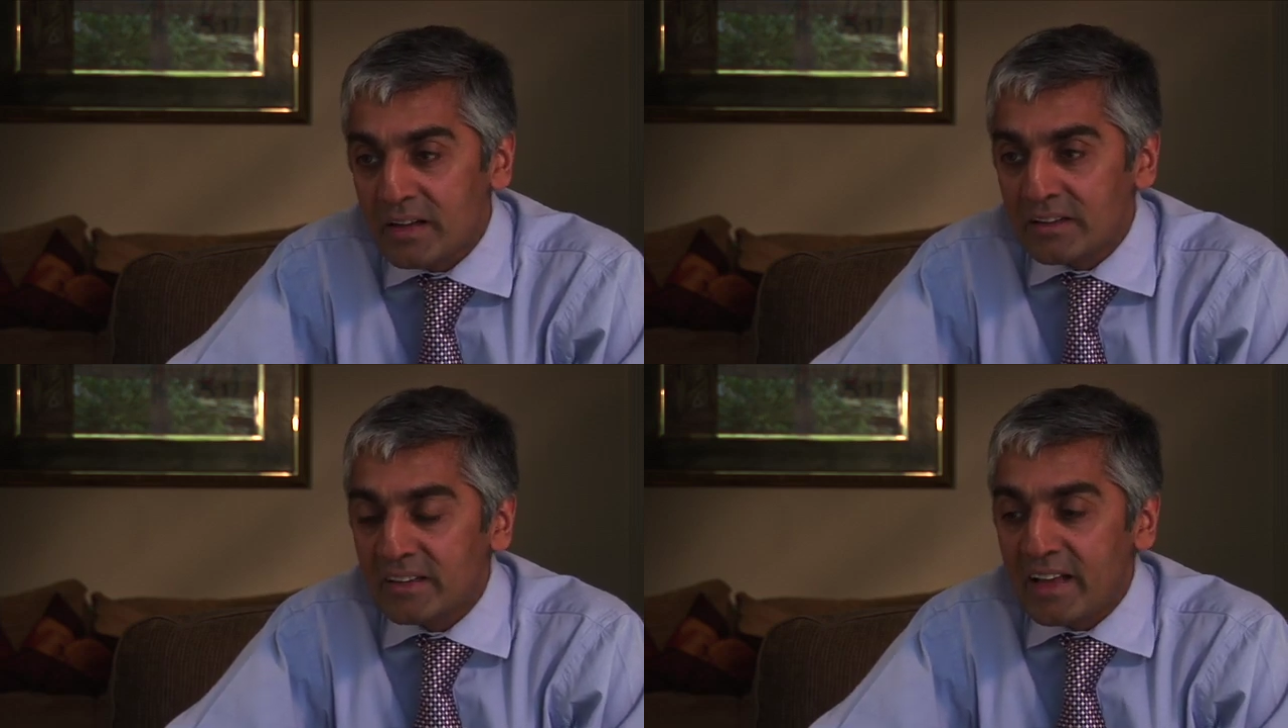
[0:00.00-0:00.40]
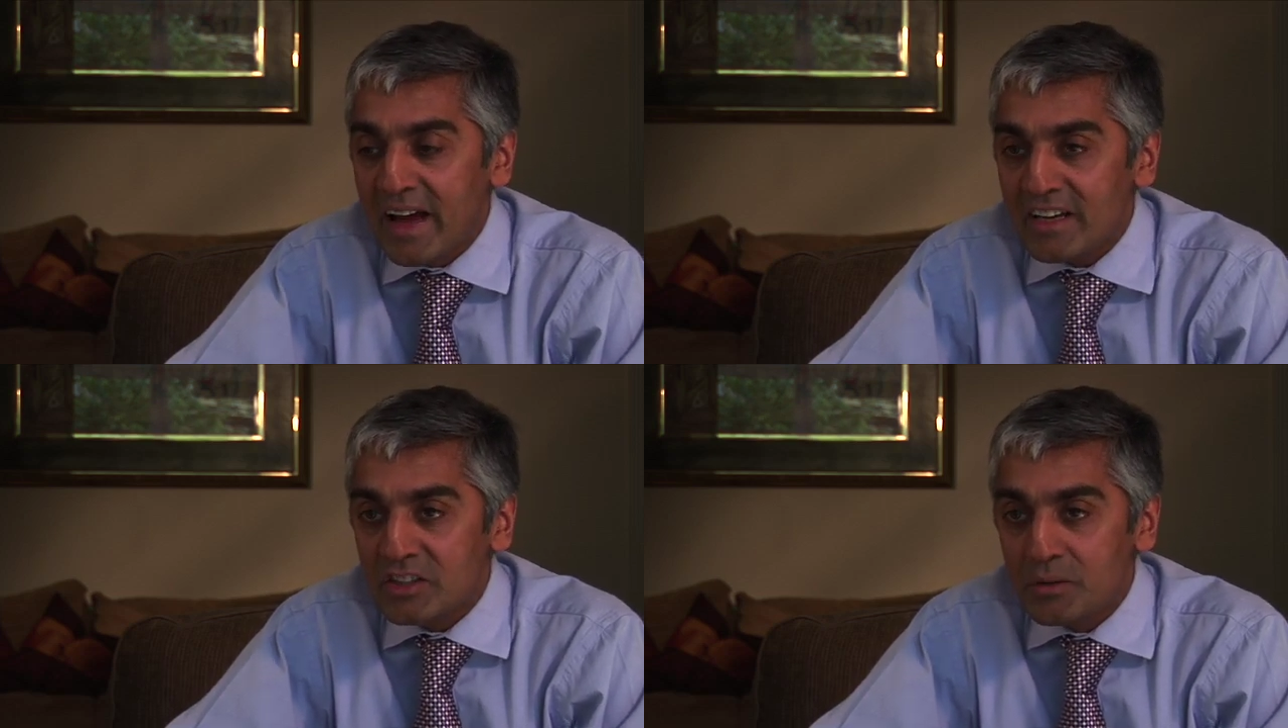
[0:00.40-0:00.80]
Then there
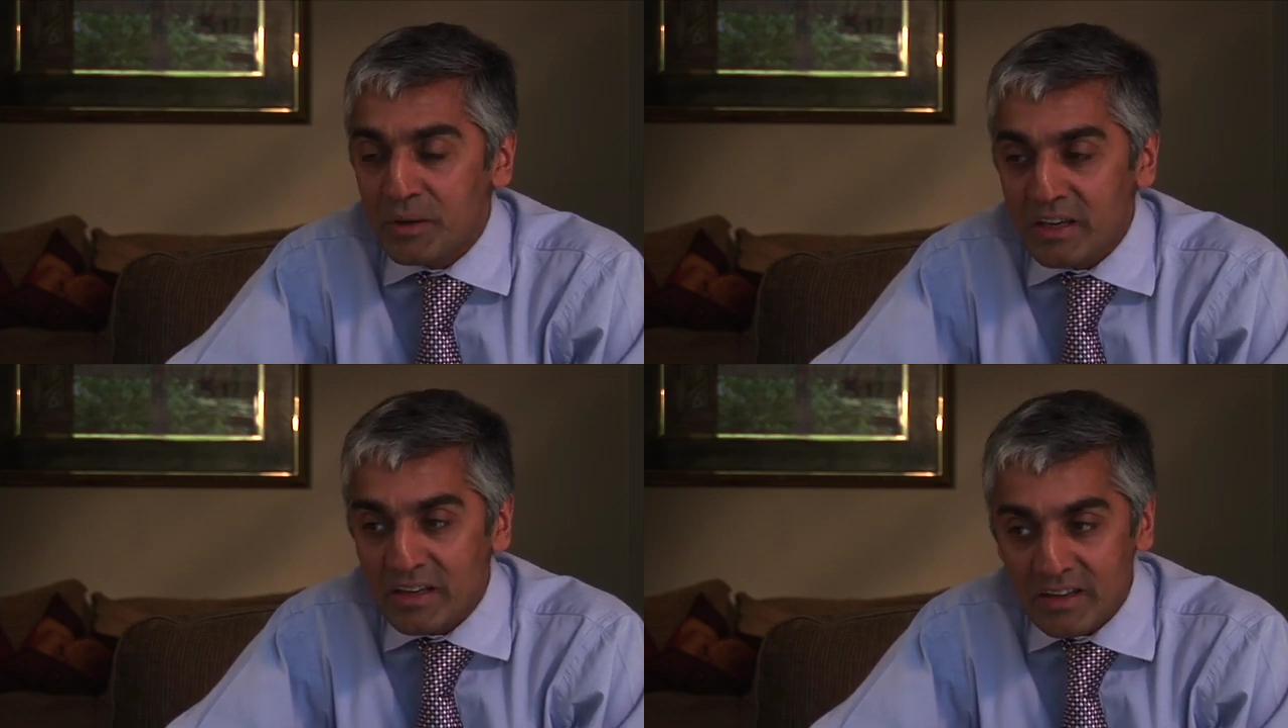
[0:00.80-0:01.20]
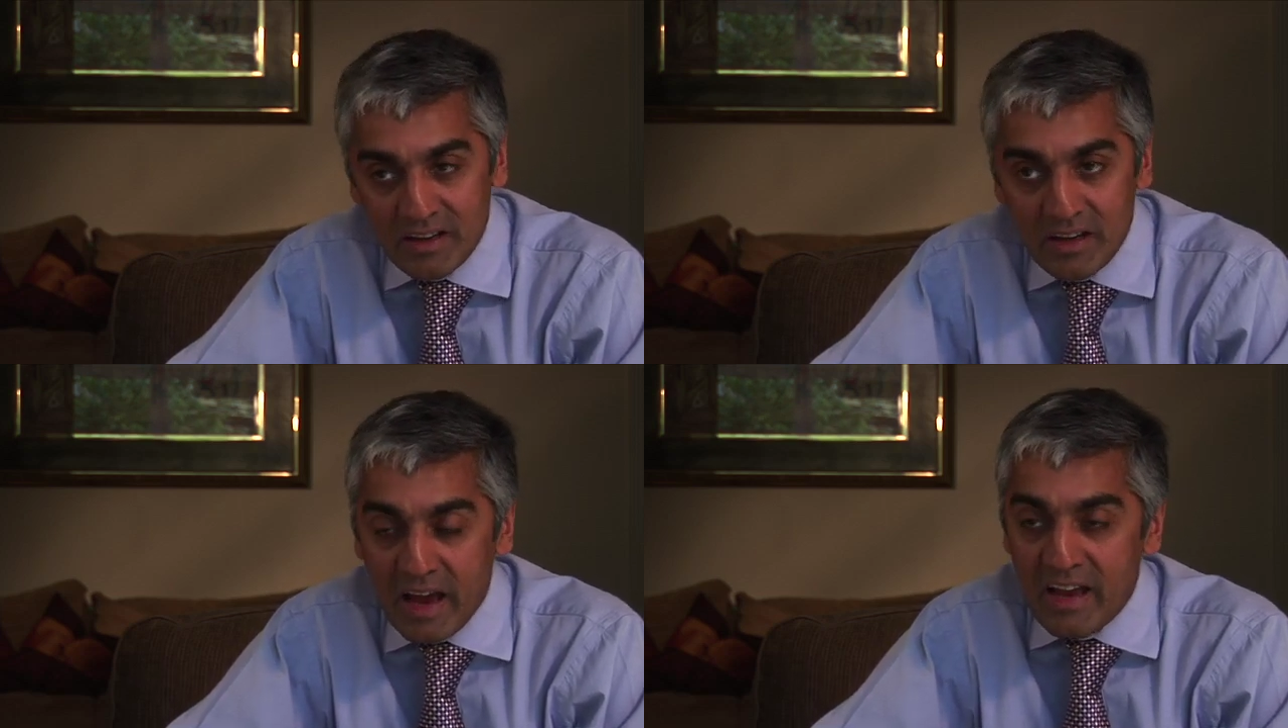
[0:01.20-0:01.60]
has to be
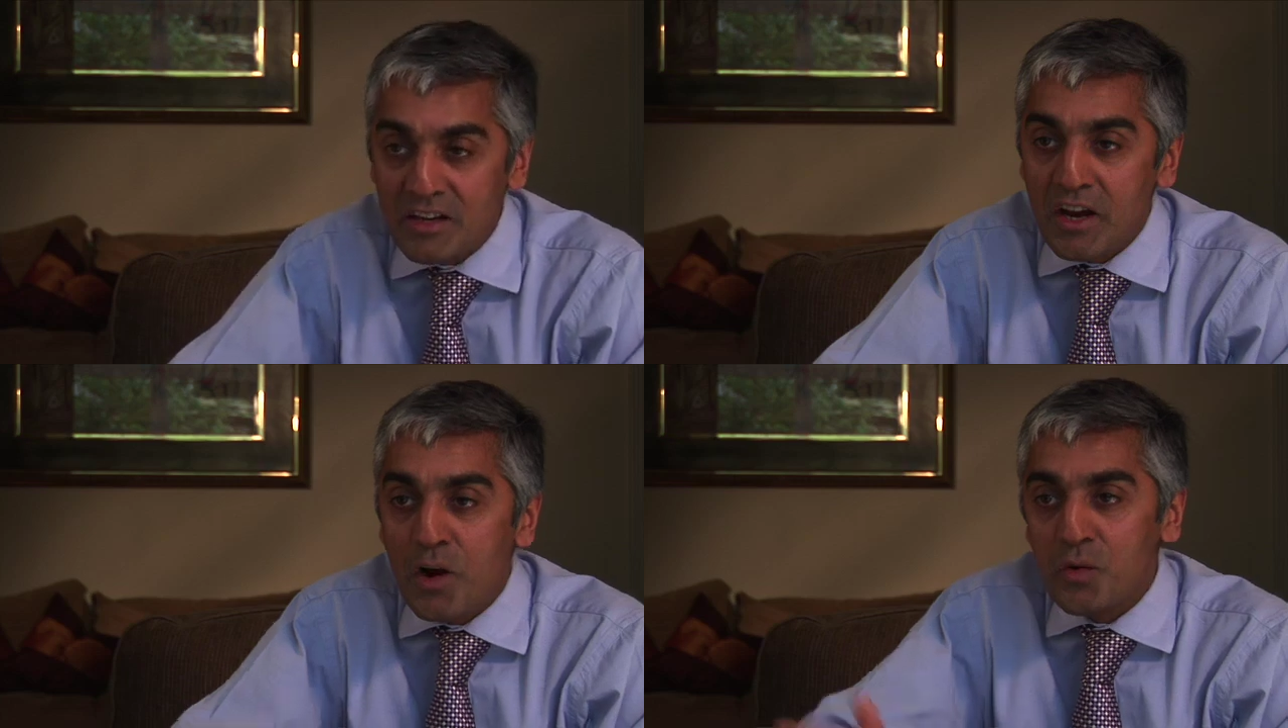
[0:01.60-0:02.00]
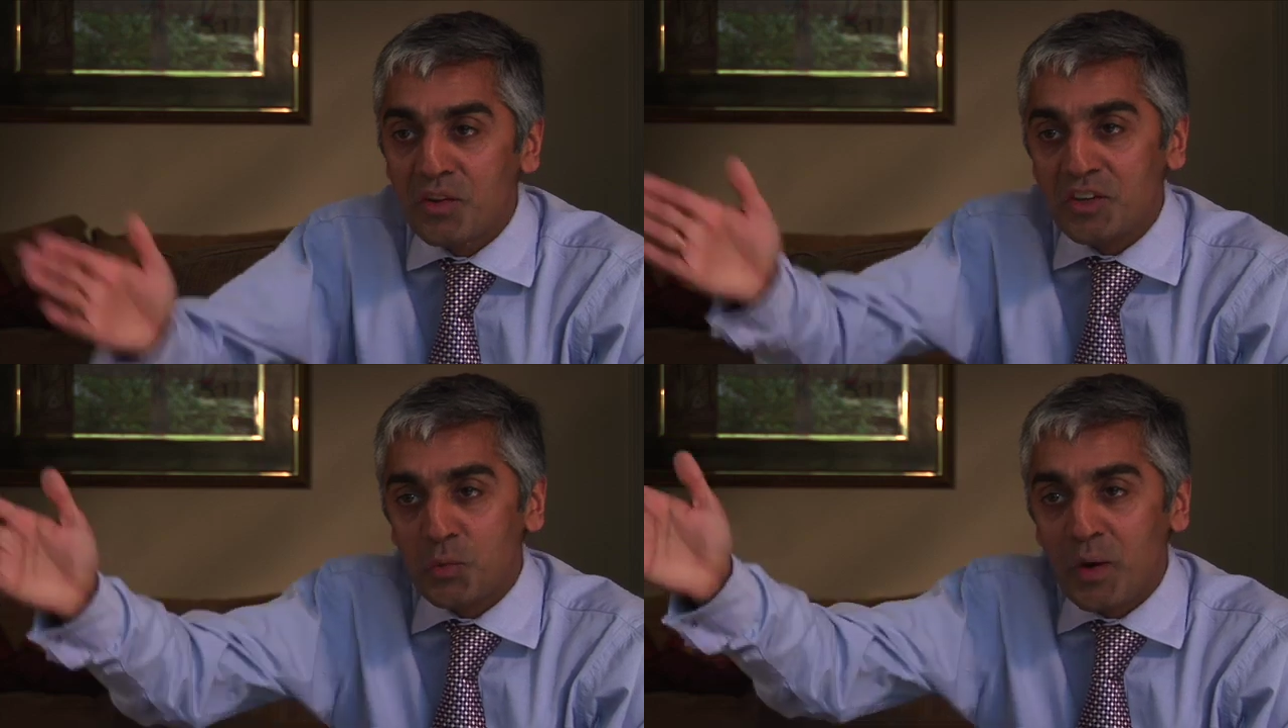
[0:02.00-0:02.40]
a go
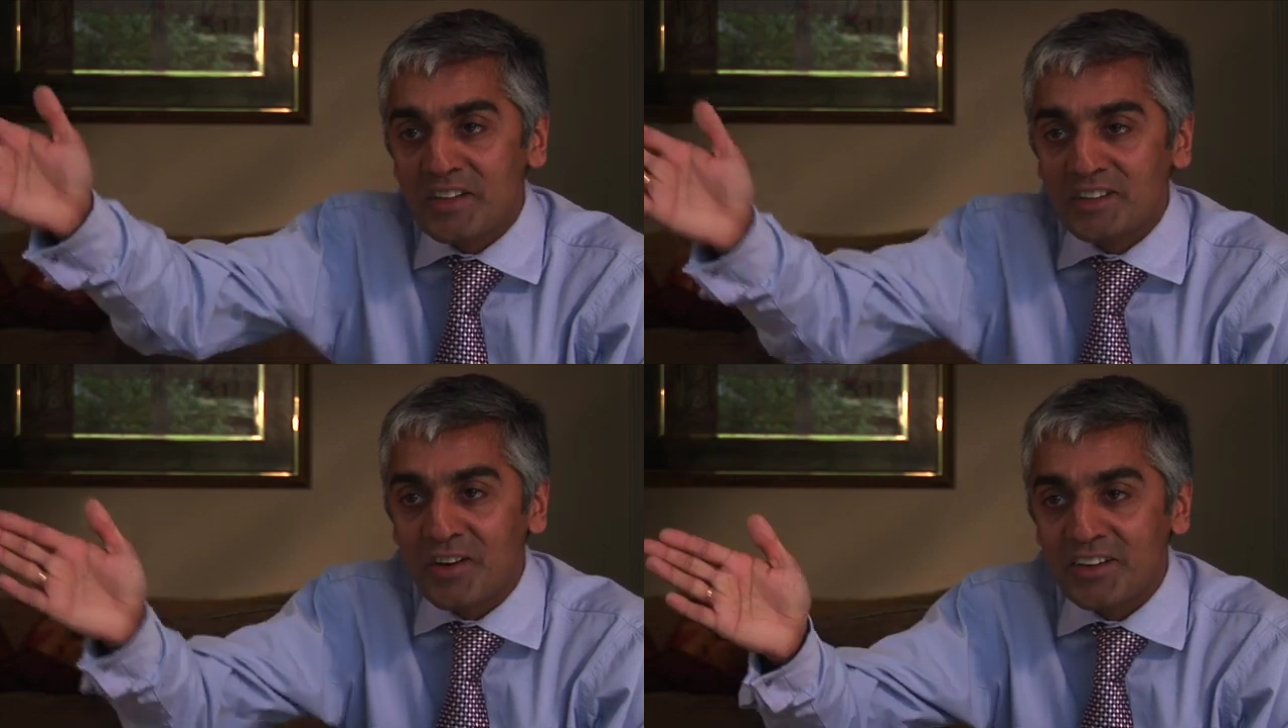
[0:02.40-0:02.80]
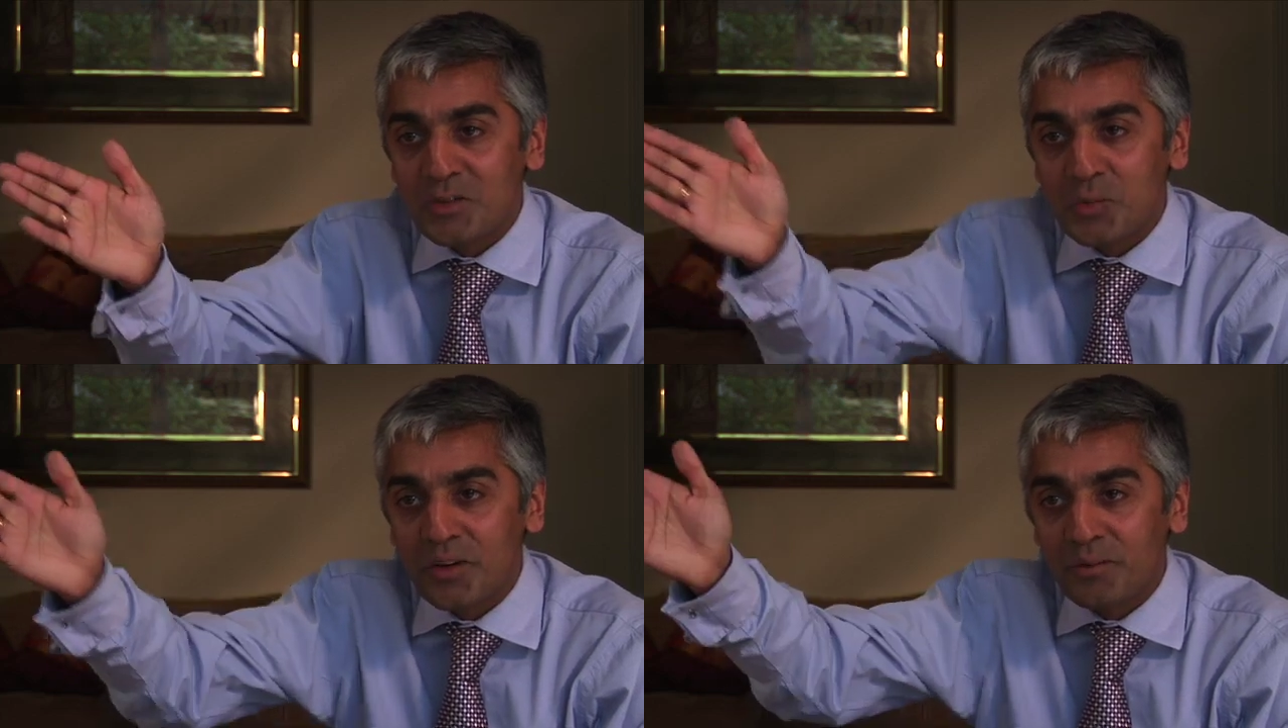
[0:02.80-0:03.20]
this way sign
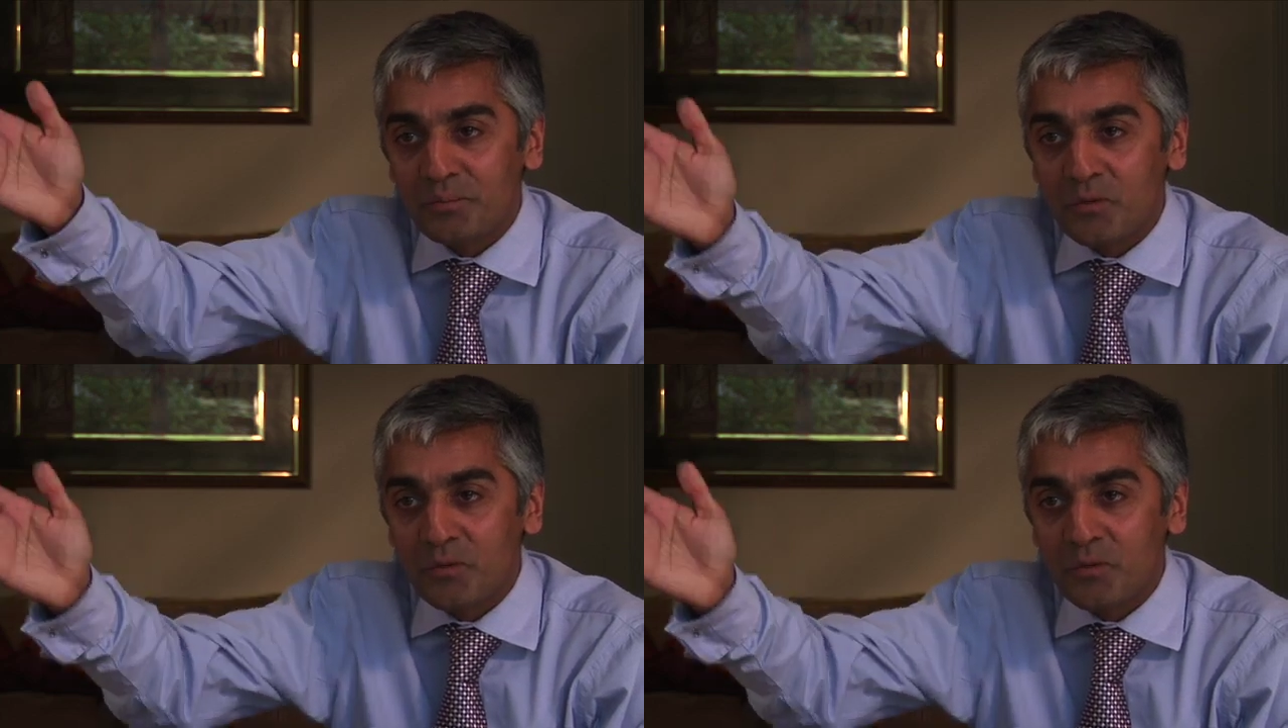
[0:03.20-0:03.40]
as well.